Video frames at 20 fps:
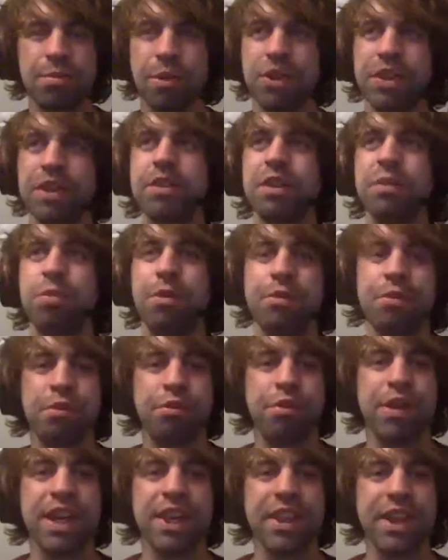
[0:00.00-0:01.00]
they've won
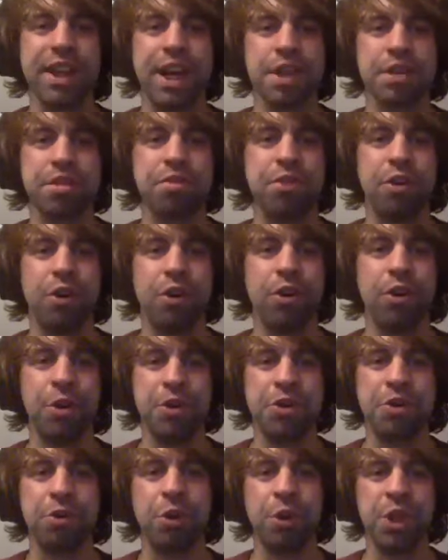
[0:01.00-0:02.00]
3 of the last 4
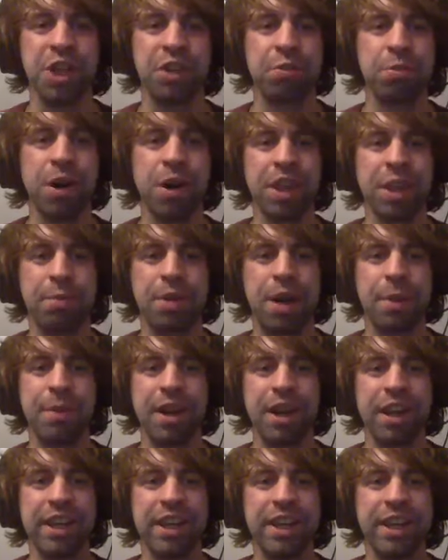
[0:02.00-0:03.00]
and drawn the other one in the
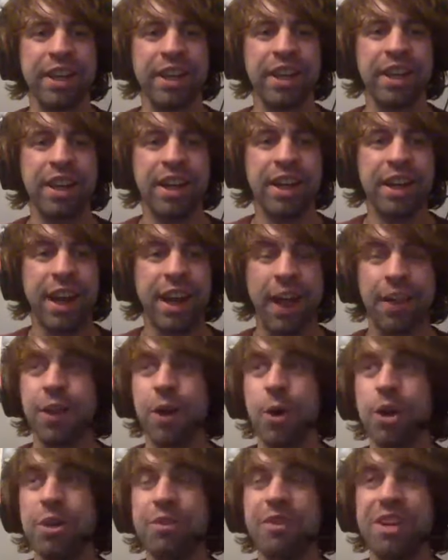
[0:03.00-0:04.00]
Premier League. And the
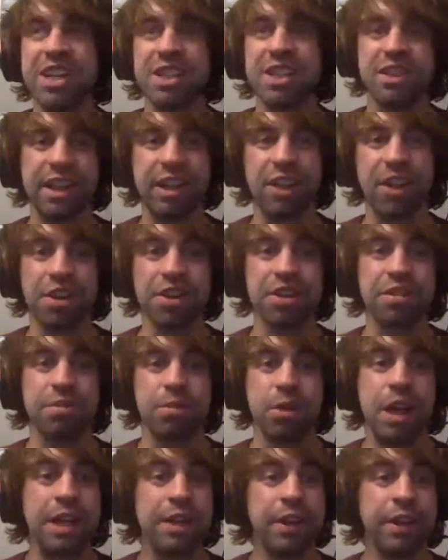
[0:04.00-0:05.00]
only reason they
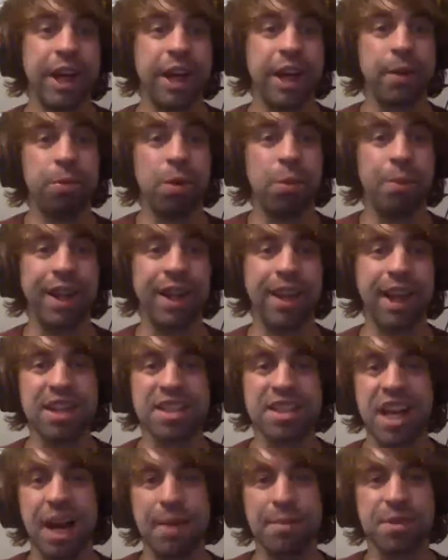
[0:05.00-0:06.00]
didn't get a win
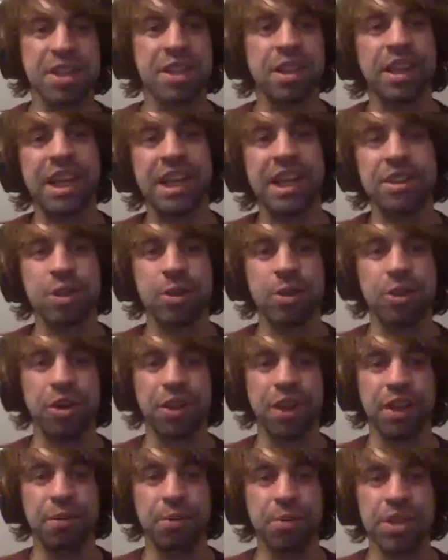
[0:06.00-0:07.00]
last time is because Leeds
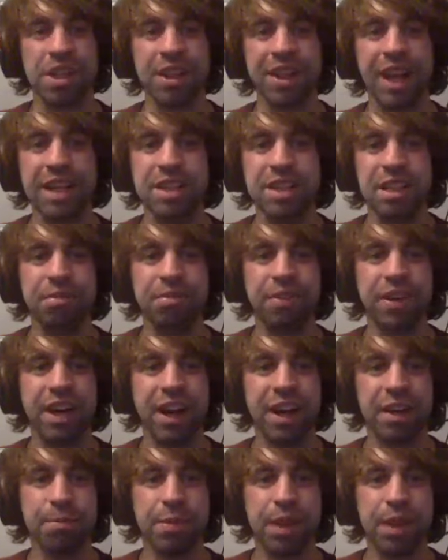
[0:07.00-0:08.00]
scored was it
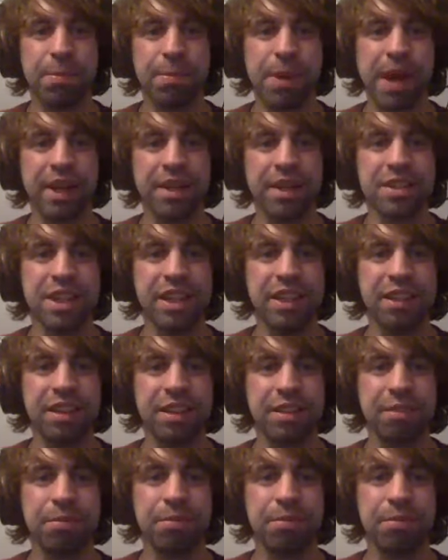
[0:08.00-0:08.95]
93rd minute penalty? And